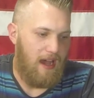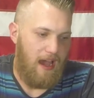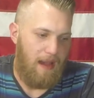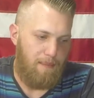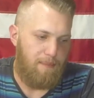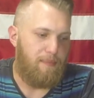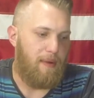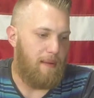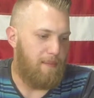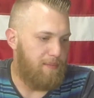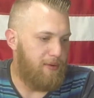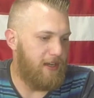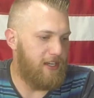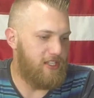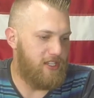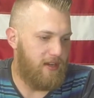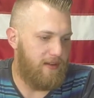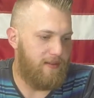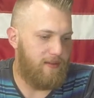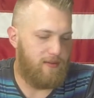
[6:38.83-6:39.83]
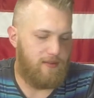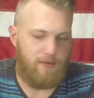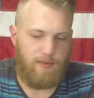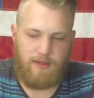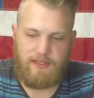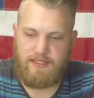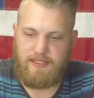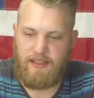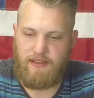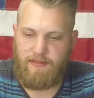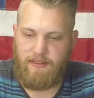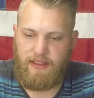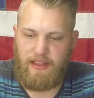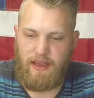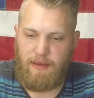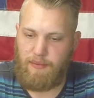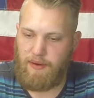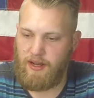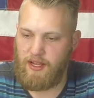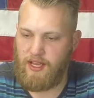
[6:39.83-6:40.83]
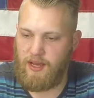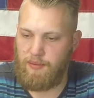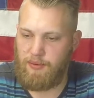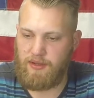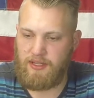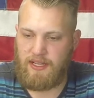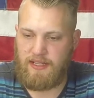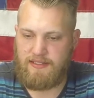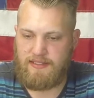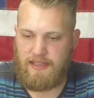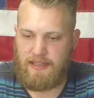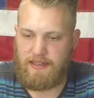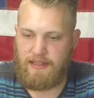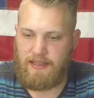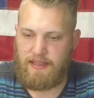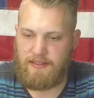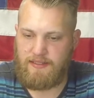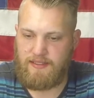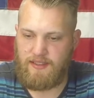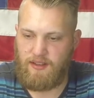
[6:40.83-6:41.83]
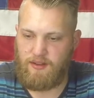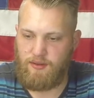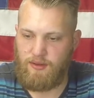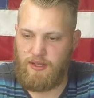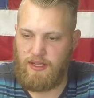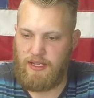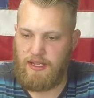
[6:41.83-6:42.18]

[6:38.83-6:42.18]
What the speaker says: I'm pretty sure it was $170. I bought a couple guns that day, so